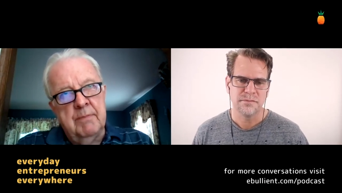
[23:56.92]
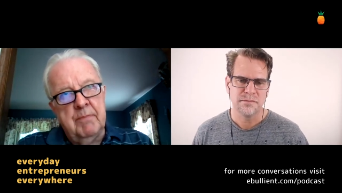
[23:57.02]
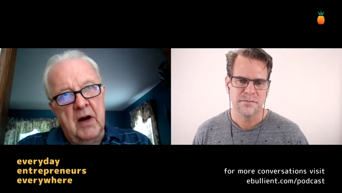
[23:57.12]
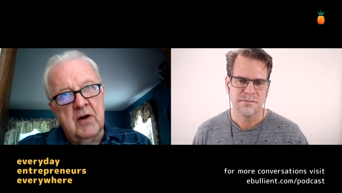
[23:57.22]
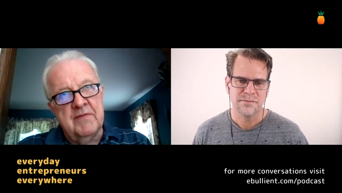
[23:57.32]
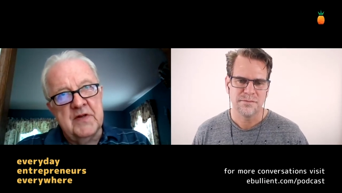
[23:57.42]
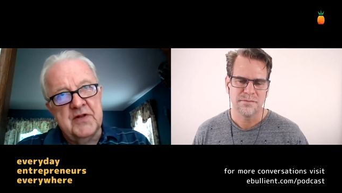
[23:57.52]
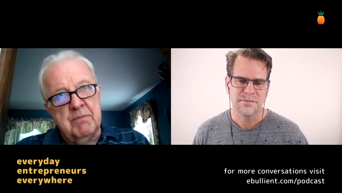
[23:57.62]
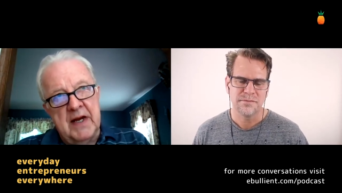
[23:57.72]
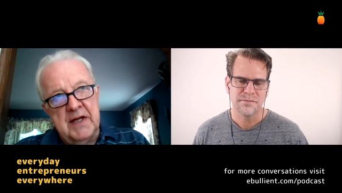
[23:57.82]
Speaker 1: part of it's
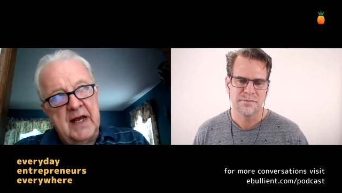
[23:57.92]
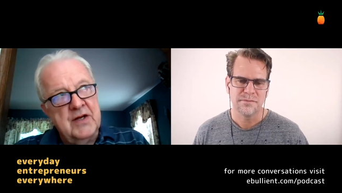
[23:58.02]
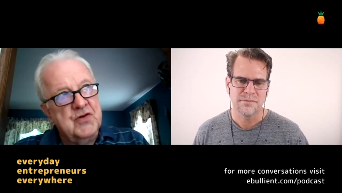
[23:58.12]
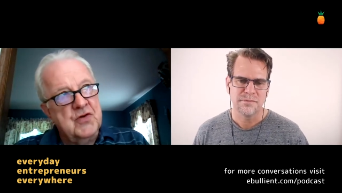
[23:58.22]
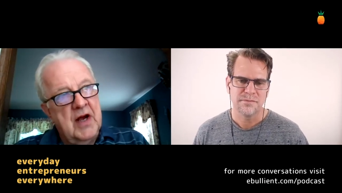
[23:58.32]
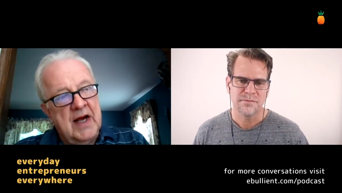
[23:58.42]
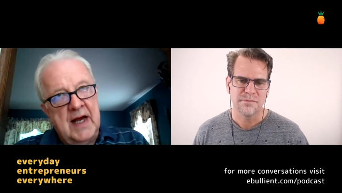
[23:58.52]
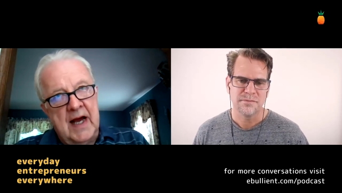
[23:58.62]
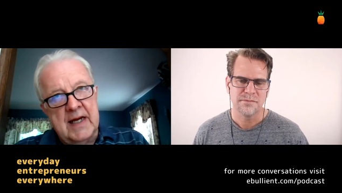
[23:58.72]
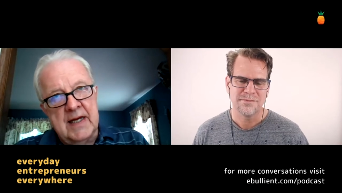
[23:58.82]
my nature. I,
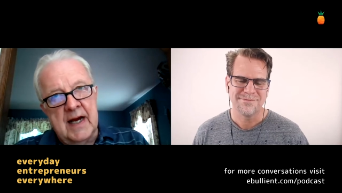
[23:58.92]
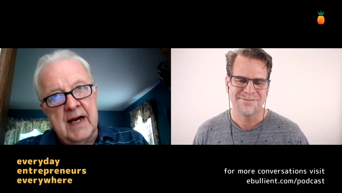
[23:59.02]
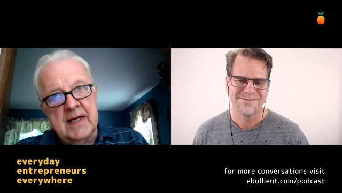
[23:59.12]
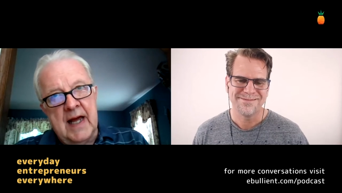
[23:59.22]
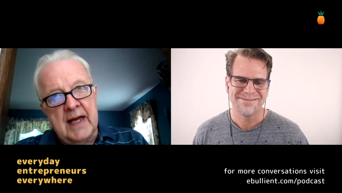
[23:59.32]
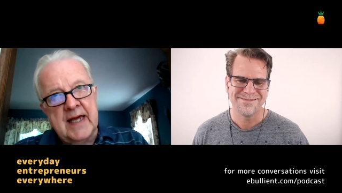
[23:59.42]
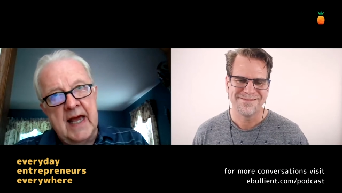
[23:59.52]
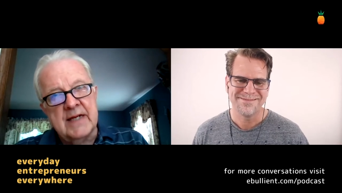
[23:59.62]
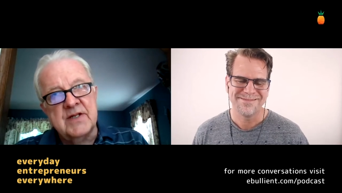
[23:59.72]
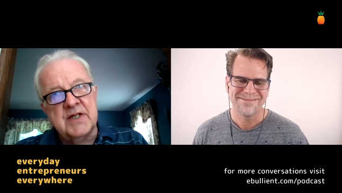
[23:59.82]
I I I
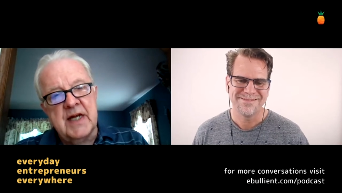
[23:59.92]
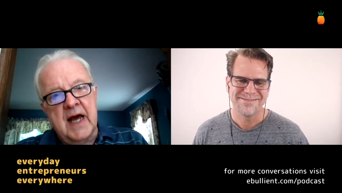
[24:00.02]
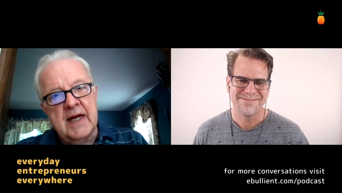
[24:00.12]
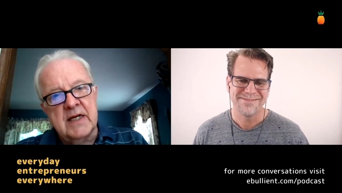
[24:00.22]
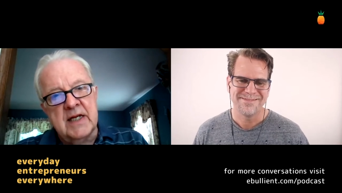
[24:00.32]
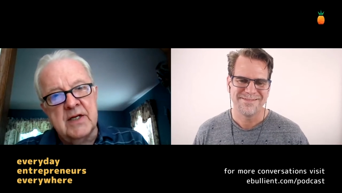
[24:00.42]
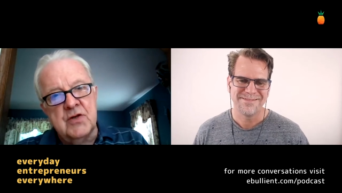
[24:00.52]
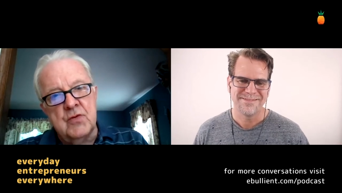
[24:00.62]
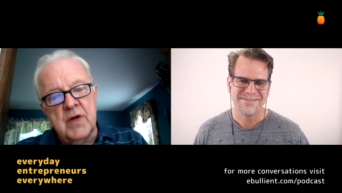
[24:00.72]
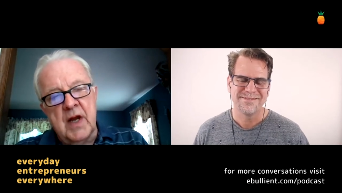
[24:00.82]
can't sit idly and do
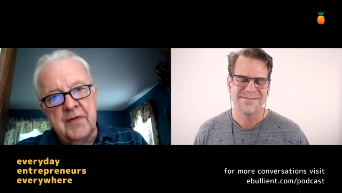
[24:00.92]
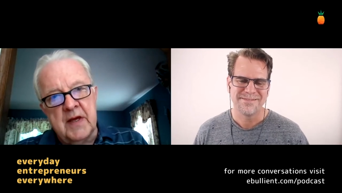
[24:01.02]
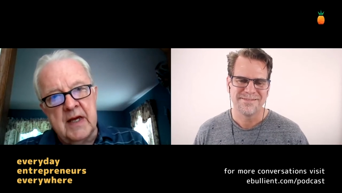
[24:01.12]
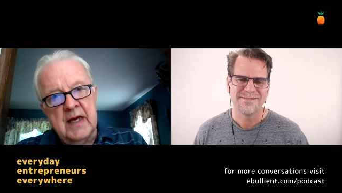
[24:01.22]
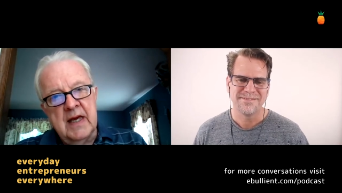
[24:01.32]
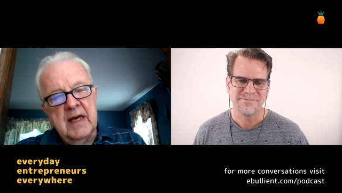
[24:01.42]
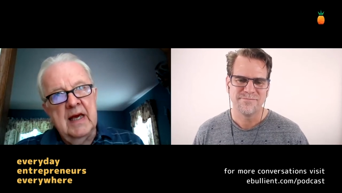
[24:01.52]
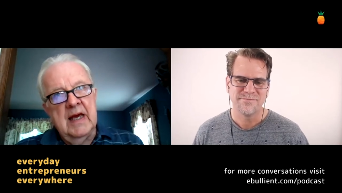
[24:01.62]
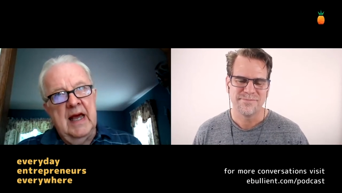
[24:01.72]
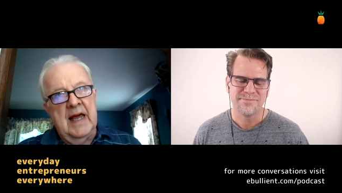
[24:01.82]
nothing,
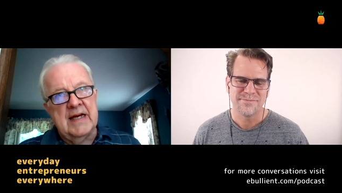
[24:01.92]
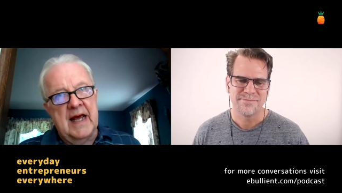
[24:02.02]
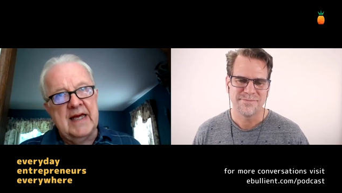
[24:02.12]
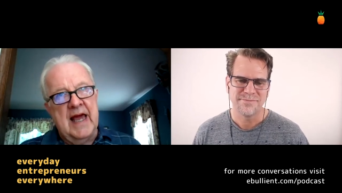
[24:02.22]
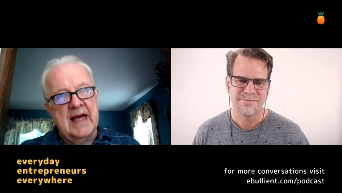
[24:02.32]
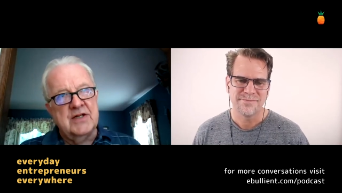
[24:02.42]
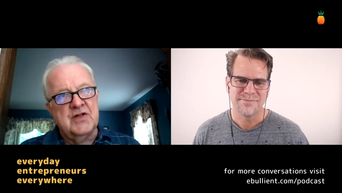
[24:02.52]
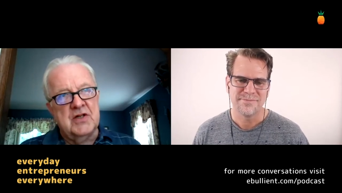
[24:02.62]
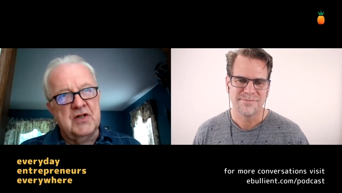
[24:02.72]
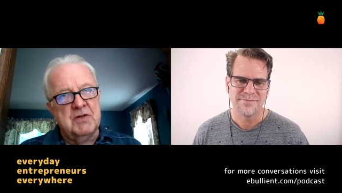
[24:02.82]
and I can't
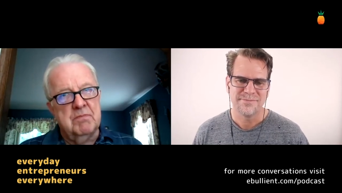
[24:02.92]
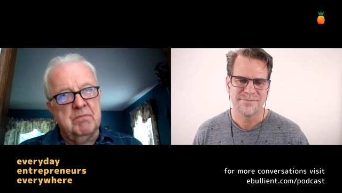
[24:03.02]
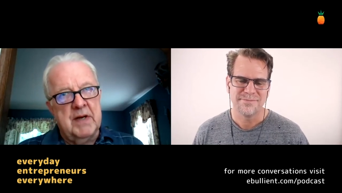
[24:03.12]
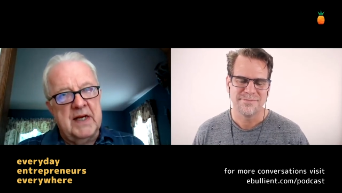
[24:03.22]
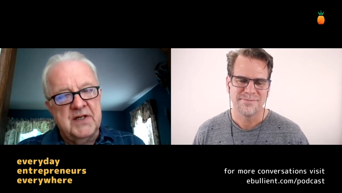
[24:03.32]
just play